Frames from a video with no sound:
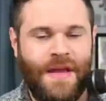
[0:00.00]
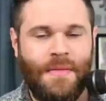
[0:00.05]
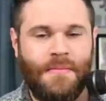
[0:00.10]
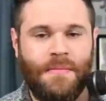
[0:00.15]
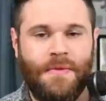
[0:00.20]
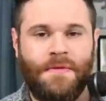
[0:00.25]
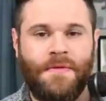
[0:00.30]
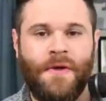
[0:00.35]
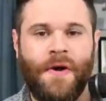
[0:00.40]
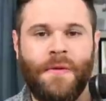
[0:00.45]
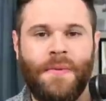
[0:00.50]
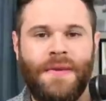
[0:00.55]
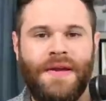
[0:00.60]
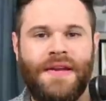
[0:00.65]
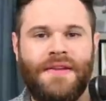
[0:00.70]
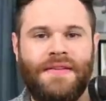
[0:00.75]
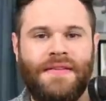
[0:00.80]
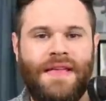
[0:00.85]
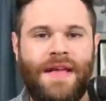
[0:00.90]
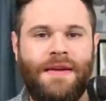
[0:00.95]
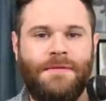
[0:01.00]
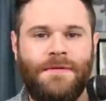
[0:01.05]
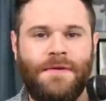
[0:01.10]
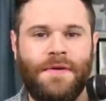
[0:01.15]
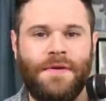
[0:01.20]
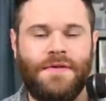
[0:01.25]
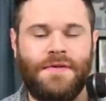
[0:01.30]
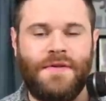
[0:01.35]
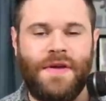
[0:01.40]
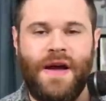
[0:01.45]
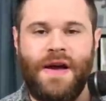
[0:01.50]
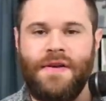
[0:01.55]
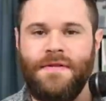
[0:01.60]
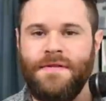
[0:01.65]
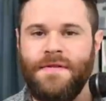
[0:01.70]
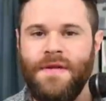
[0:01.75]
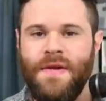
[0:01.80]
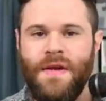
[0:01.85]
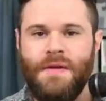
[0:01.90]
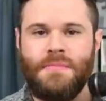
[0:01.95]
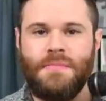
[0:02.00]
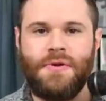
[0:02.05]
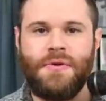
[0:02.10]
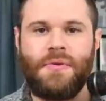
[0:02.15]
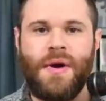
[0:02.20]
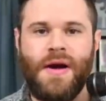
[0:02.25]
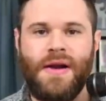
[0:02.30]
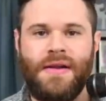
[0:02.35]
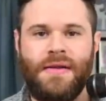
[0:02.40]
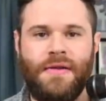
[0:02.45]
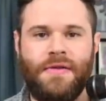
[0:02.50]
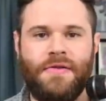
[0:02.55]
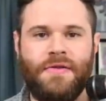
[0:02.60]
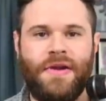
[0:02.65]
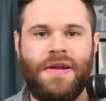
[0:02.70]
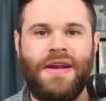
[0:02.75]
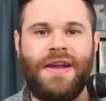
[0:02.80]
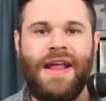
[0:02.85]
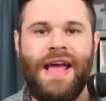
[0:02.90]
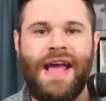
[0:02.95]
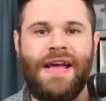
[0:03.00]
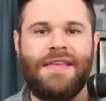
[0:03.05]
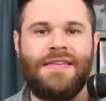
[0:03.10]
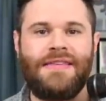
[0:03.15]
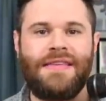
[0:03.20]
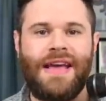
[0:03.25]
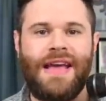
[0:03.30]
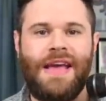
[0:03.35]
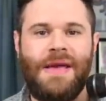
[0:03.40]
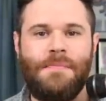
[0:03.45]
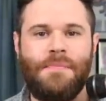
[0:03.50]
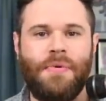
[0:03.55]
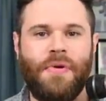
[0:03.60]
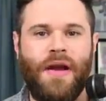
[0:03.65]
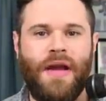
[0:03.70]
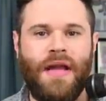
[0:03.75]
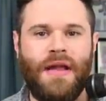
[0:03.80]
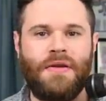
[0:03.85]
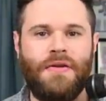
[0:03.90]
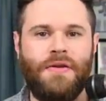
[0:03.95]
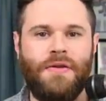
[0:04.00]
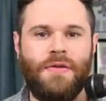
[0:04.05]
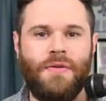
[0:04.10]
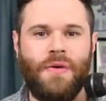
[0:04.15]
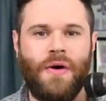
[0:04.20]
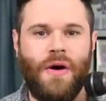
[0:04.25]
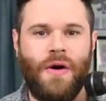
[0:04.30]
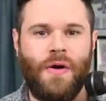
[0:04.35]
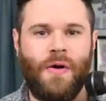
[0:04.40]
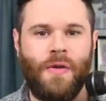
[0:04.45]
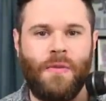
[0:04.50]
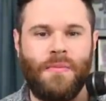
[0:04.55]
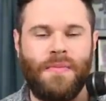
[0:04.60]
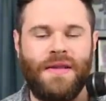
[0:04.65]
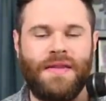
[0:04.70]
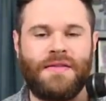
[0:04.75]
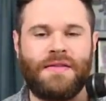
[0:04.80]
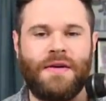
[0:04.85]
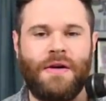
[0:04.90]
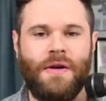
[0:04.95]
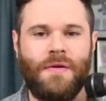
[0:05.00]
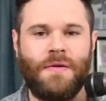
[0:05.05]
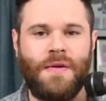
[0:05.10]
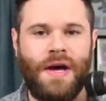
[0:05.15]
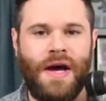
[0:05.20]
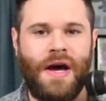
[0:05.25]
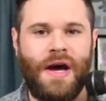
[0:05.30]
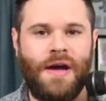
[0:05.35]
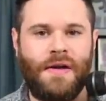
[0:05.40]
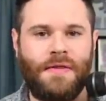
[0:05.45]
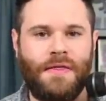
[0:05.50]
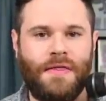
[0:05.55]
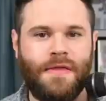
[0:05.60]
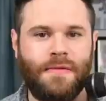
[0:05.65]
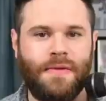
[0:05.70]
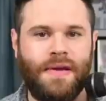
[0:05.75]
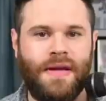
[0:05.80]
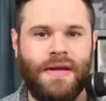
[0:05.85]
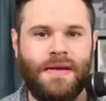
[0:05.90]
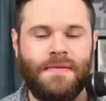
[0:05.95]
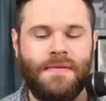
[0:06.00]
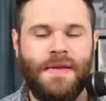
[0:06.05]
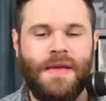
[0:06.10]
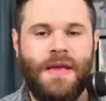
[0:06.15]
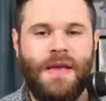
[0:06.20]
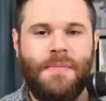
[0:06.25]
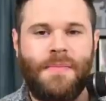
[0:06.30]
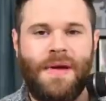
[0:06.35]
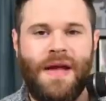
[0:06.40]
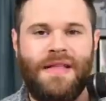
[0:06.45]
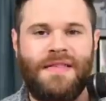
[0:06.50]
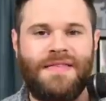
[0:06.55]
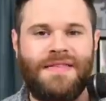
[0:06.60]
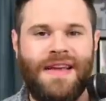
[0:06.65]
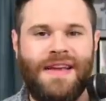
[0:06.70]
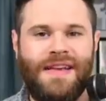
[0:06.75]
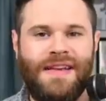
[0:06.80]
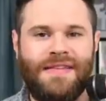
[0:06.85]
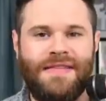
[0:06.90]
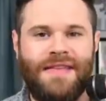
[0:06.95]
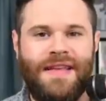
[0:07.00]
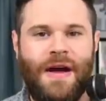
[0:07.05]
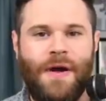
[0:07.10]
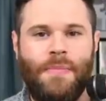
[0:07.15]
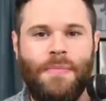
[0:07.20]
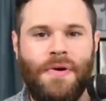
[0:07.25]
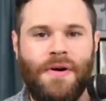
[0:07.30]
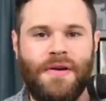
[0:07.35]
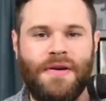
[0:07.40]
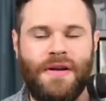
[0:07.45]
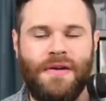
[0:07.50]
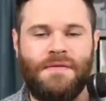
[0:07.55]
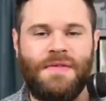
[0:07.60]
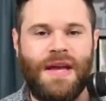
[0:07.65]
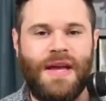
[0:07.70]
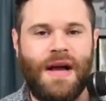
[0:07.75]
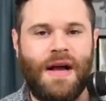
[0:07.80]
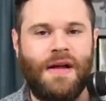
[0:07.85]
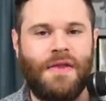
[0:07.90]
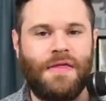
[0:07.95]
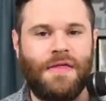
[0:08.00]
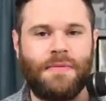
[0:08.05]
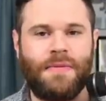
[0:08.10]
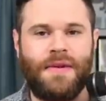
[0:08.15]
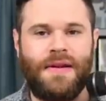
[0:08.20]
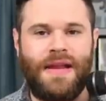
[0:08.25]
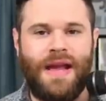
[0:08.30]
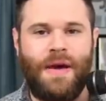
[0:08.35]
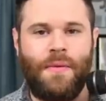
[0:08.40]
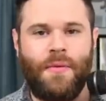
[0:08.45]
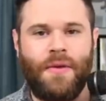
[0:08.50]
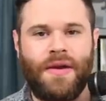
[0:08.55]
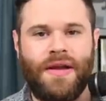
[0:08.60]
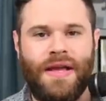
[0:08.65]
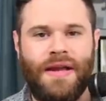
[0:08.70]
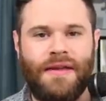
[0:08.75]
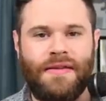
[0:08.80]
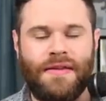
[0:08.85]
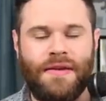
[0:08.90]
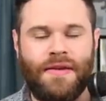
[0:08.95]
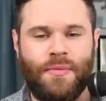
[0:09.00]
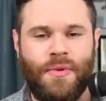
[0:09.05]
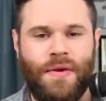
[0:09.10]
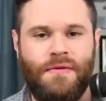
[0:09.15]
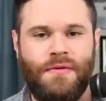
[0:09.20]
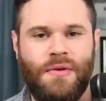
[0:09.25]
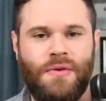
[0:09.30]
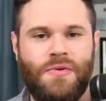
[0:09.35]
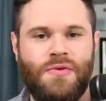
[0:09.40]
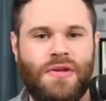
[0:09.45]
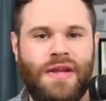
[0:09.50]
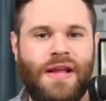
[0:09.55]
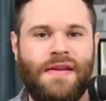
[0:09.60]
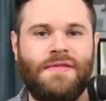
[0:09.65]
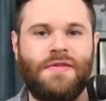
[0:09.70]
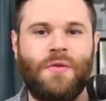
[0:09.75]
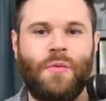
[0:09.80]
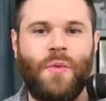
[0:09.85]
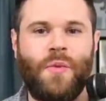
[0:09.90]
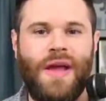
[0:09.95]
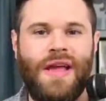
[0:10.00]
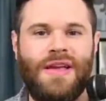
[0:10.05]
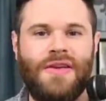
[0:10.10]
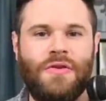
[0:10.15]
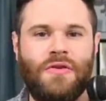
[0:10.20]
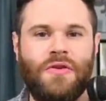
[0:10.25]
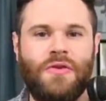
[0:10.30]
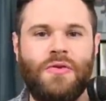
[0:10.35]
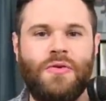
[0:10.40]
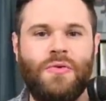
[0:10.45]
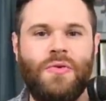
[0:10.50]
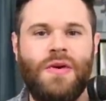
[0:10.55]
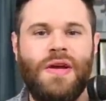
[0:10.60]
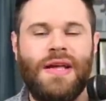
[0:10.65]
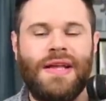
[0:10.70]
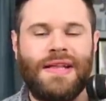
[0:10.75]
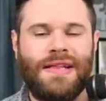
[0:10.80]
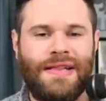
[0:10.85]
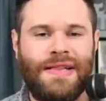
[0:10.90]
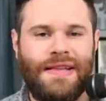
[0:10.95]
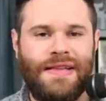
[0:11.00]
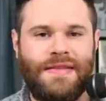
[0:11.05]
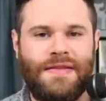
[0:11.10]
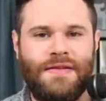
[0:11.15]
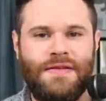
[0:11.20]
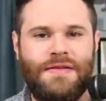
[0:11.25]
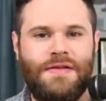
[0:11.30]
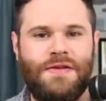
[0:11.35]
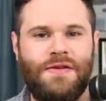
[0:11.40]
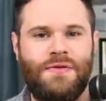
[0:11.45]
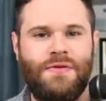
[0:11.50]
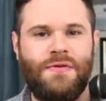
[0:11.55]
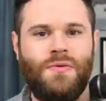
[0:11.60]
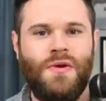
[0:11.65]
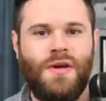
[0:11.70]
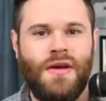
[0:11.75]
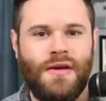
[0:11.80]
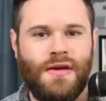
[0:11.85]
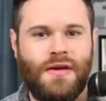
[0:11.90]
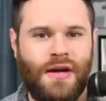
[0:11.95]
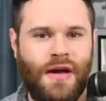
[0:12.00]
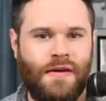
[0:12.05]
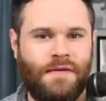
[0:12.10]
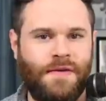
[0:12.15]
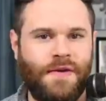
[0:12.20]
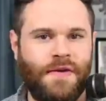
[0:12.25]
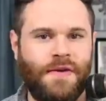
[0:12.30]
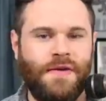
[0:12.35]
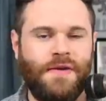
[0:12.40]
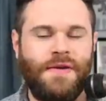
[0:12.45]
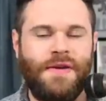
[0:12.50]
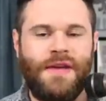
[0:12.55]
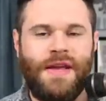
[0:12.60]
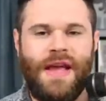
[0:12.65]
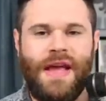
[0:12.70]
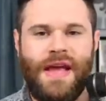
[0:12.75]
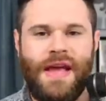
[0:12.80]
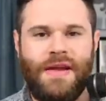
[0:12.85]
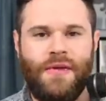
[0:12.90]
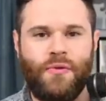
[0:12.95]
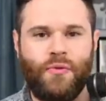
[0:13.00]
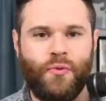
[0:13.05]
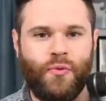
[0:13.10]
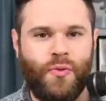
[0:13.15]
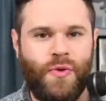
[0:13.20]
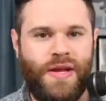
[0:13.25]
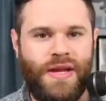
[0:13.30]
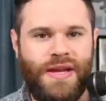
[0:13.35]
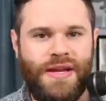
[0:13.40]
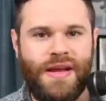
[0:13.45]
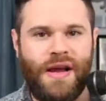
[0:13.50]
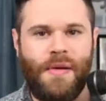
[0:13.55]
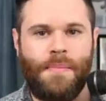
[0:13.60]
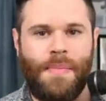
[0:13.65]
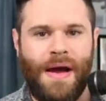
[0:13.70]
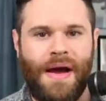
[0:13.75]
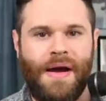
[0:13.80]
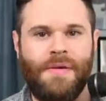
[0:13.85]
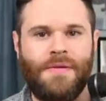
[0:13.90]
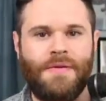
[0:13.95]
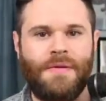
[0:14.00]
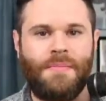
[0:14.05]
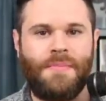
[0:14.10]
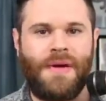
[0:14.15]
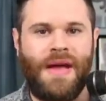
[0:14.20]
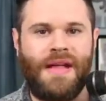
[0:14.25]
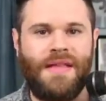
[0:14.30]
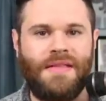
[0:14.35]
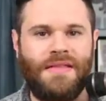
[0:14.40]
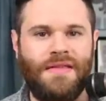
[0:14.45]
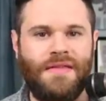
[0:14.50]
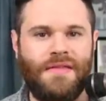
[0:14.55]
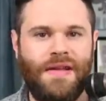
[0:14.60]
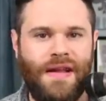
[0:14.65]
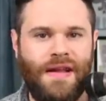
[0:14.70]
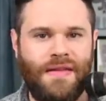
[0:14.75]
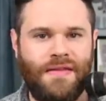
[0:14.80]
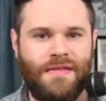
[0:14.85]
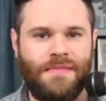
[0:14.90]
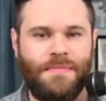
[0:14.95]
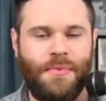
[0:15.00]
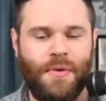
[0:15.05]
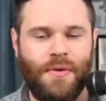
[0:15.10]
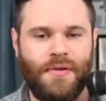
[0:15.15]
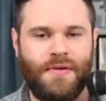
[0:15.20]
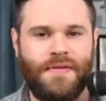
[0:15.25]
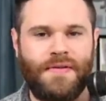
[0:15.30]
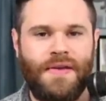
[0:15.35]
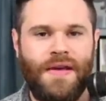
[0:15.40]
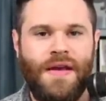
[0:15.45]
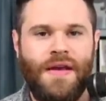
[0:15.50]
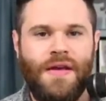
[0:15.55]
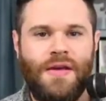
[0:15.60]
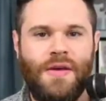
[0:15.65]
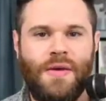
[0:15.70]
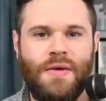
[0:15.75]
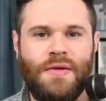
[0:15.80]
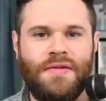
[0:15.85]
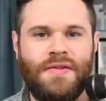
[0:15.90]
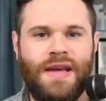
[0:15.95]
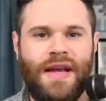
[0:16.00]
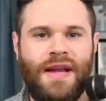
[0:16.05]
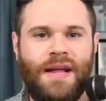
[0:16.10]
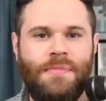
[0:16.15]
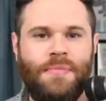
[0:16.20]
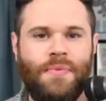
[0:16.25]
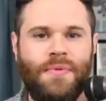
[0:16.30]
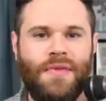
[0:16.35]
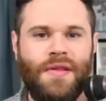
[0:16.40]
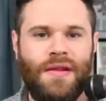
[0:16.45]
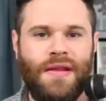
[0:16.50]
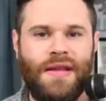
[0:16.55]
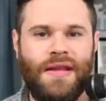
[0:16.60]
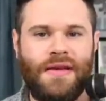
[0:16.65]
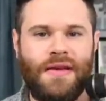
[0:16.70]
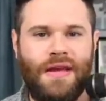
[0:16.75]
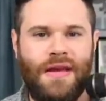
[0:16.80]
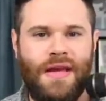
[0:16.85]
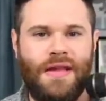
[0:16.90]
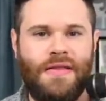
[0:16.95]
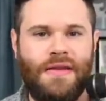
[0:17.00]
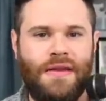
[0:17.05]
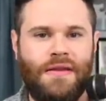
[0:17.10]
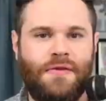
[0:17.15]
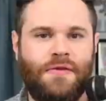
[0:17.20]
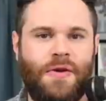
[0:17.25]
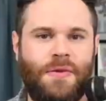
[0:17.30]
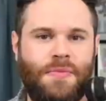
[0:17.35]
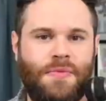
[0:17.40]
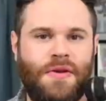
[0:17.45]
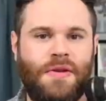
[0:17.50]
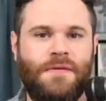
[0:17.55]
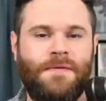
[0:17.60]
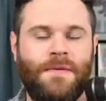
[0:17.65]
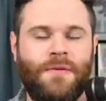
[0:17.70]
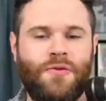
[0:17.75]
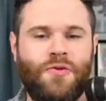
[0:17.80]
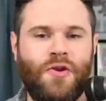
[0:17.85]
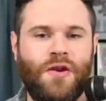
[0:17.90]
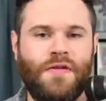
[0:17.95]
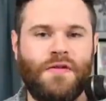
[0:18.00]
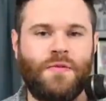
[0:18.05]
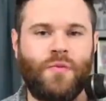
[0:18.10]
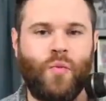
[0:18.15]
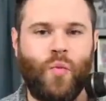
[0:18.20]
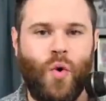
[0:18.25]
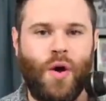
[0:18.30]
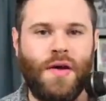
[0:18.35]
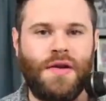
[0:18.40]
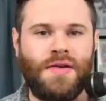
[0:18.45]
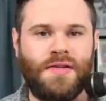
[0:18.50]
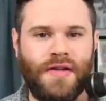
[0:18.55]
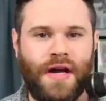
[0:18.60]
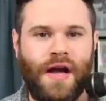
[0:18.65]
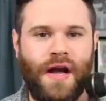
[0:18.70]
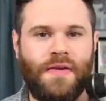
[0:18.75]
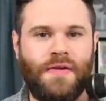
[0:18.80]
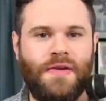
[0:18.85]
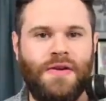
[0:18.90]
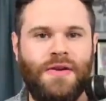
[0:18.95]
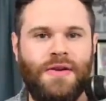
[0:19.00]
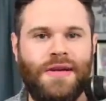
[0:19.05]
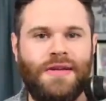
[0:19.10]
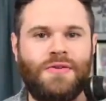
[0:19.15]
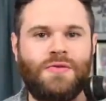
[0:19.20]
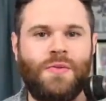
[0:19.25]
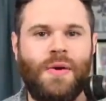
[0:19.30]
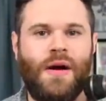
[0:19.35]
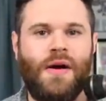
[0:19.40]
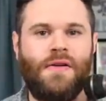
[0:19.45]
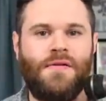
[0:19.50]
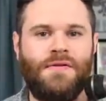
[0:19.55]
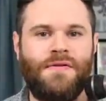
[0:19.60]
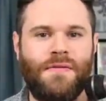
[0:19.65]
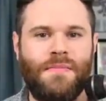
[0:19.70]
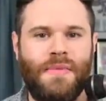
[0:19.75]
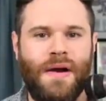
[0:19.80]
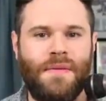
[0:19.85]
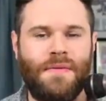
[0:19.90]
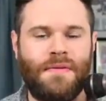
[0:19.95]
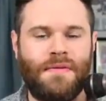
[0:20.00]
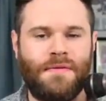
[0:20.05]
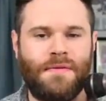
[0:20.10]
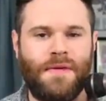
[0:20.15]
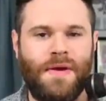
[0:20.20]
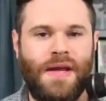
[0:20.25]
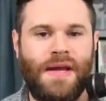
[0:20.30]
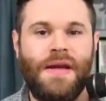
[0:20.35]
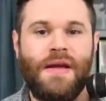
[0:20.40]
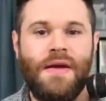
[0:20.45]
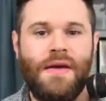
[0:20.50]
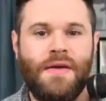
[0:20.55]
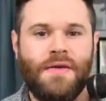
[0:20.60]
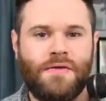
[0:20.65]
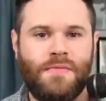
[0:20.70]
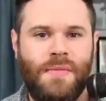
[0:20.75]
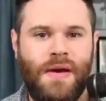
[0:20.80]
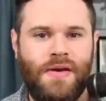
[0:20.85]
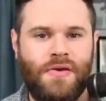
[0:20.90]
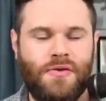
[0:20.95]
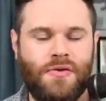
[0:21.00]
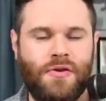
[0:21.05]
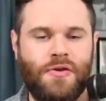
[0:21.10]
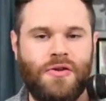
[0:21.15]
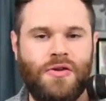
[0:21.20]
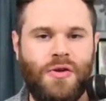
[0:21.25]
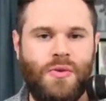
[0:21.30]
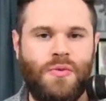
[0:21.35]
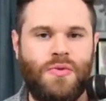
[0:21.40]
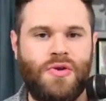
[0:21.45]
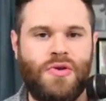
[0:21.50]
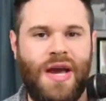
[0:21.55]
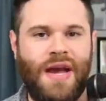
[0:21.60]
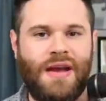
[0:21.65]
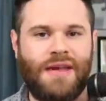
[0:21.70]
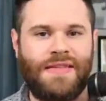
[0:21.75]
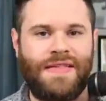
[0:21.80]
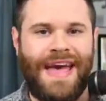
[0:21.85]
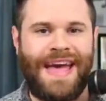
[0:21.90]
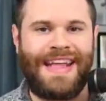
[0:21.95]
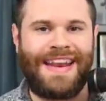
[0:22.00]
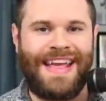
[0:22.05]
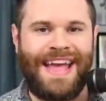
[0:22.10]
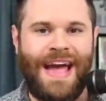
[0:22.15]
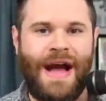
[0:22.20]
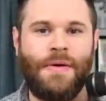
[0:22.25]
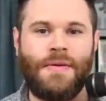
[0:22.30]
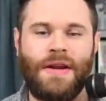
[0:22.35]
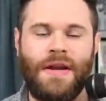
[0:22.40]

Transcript: Before we get to that, first off, Blue White Illustrated has a brand new home. It's called On3. Penn State is now part of the On3 network, and it's going to revolutionize the way you listen to, cover, and read about Penn State sports. You can sign up with the link in the description for just $1, and you get 12 months free, so make sure you check that out.